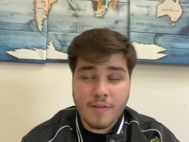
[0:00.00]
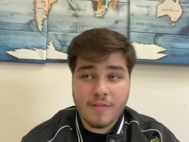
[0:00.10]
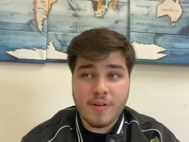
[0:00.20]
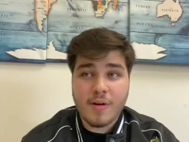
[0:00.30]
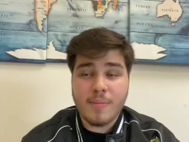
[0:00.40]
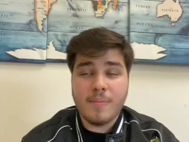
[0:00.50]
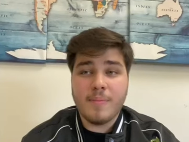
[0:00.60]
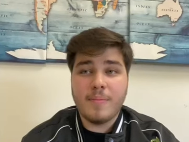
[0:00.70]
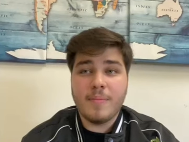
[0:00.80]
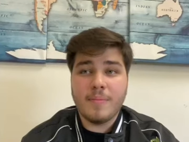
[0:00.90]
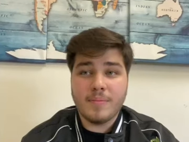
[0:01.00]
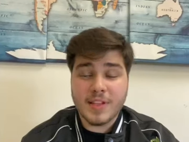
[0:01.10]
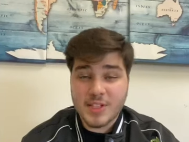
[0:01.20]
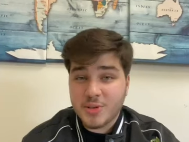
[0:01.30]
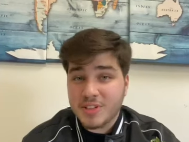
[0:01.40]
From the
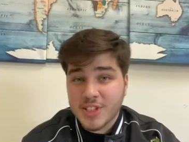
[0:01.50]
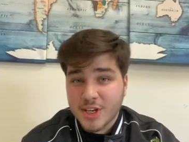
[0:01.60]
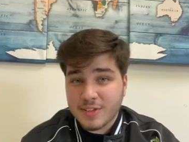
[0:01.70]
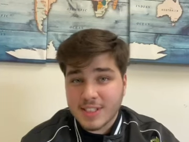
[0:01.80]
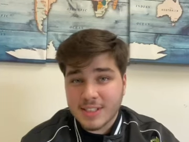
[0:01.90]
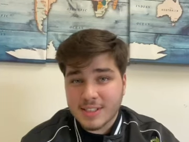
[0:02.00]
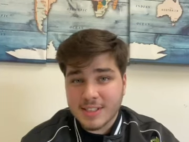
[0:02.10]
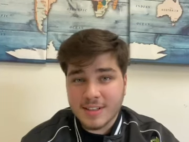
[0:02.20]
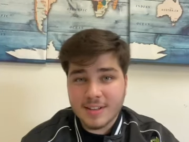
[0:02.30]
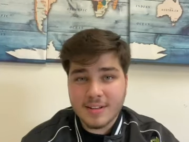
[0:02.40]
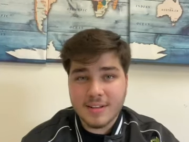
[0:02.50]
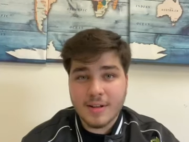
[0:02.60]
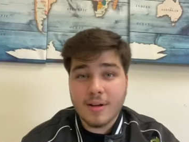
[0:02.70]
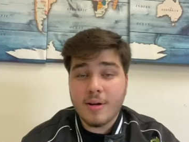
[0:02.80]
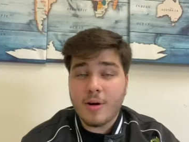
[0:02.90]
student services,
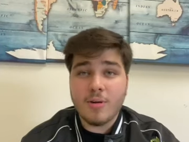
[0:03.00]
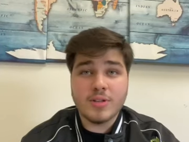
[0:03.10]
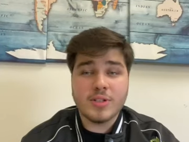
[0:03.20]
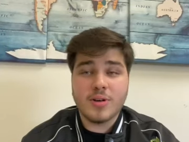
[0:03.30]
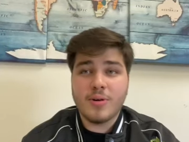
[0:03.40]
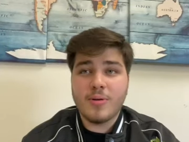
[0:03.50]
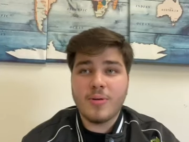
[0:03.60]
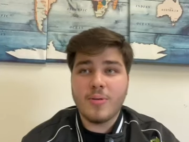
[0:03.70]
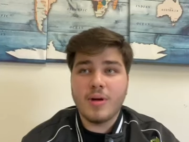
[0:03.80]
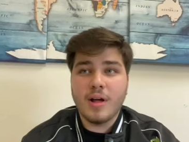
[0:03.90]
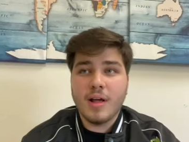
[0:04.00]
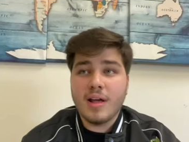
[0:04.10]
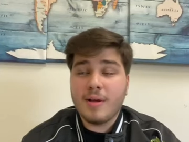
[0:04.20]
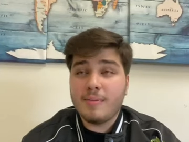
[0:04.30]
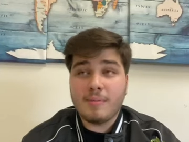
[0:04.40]
also
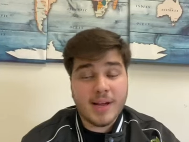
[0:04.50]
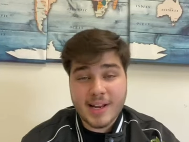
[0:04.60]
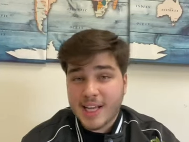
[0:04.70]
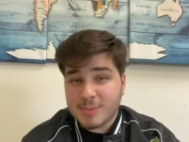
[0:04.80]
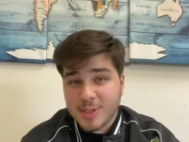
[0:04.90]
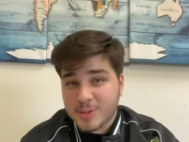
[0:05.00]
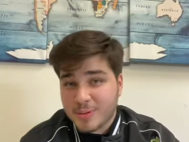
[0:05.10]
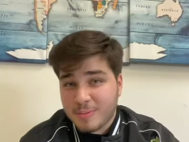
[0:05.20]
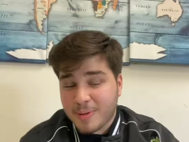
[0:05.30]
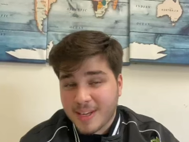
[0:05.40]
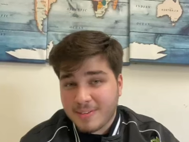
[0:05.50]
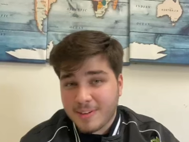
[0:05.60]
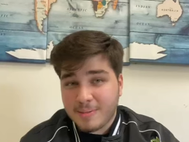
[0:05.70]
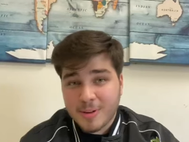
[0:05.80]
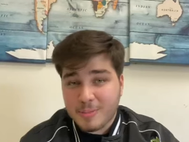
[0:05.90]
classmates were
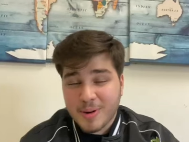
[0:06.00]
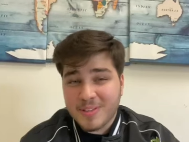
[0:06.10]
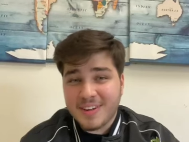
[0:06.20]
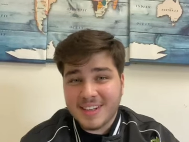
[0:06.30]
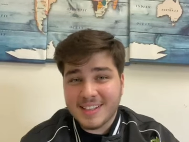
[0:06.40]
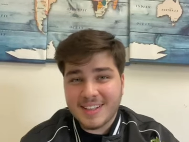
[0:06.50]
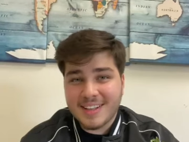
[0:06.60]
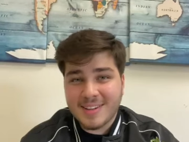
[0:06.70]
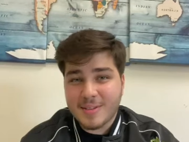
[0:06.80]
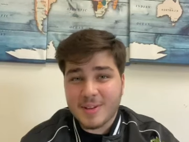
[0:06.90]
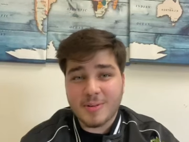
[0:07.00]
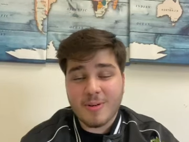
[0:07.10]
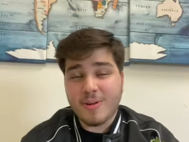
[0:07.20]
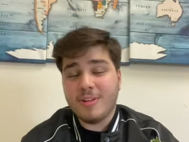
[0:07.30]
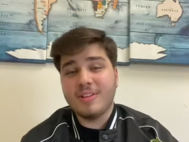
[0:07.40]
perfect. They were
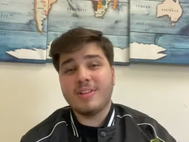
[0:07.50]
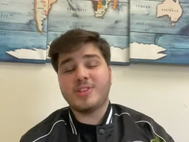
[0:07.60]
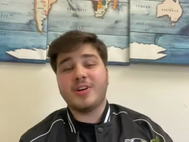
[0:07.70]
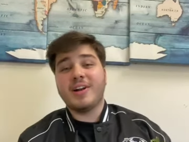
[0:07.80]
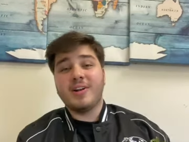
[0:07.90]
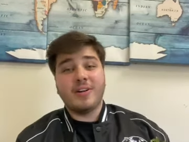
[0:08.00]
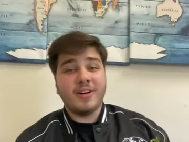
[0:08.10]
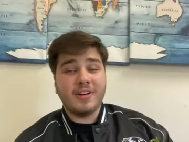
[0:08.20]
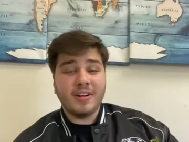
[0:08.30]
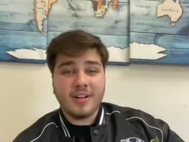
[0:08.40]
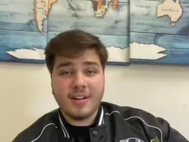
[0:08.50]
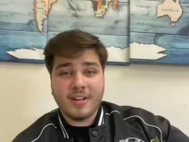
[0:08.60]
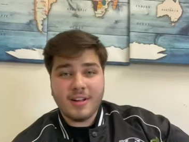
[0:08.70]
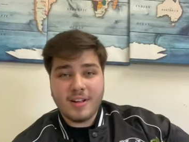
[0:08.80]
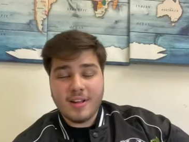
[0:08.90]
all trying to learn,
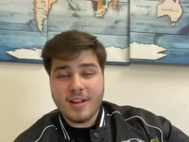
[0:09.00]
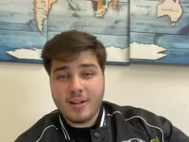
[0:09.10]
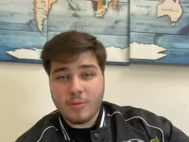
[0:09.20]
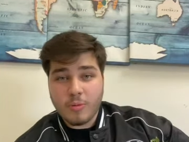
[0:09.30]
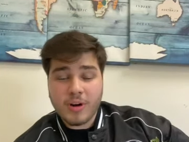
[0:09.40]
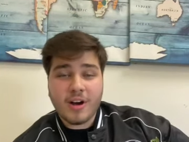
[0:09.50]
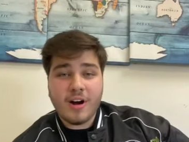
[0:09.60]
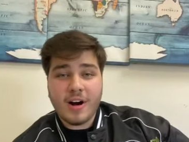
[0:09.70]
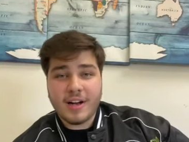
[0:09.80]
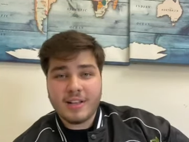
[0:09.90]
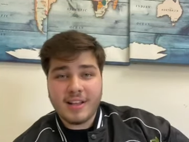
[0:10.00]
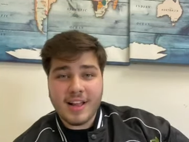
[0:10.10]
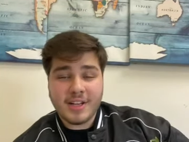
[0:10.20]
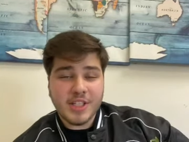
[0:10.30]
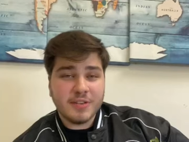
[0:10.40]
work hard,
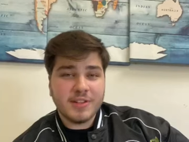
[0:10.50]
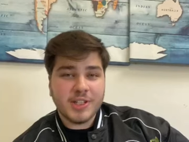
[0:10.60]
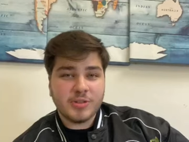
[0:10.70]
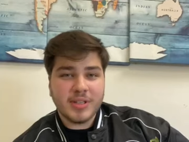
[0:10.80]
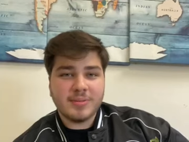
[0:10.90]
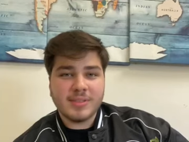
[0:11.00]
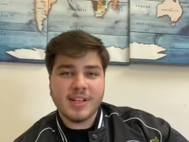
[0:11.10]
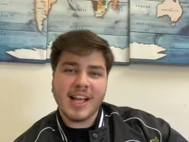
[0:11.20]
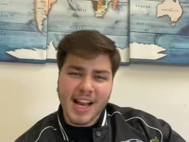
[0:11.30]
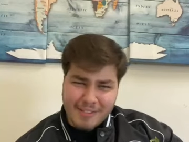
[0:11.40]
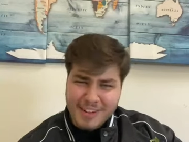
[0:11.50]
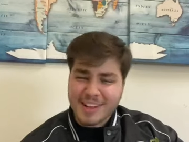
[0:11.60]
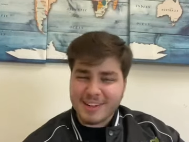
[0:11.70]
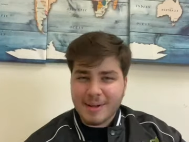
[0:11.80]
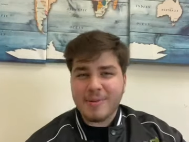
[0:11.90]
and achieve their dreams, and
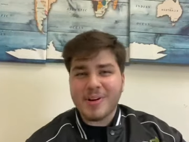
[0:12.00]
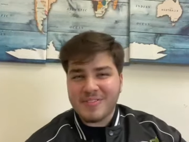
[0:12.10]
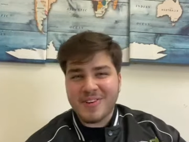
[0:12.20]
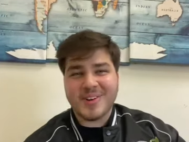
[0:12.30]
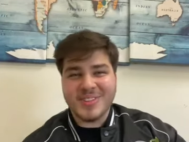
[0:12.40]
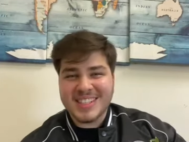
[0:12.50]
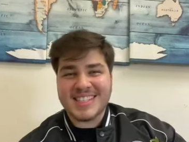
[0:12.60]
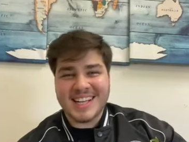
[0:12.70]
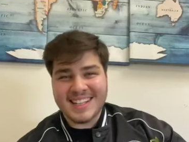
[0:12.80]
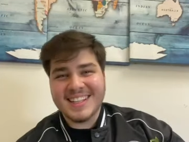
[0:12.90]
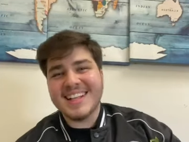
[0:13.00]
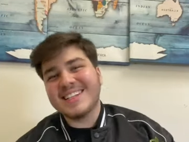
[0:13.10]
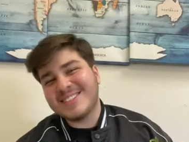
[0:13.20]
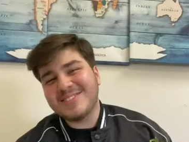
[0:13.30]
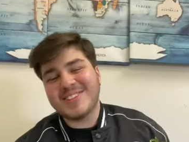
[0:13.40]
having a bit of fun on the side.
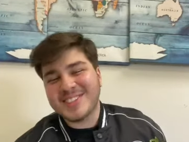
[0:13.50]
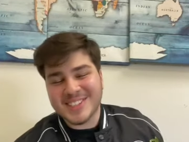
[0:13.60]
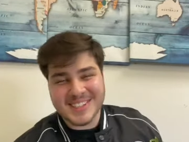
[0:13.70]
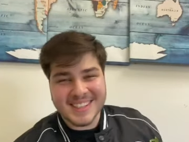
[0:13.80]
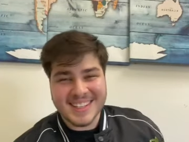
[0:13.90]
That's for sure.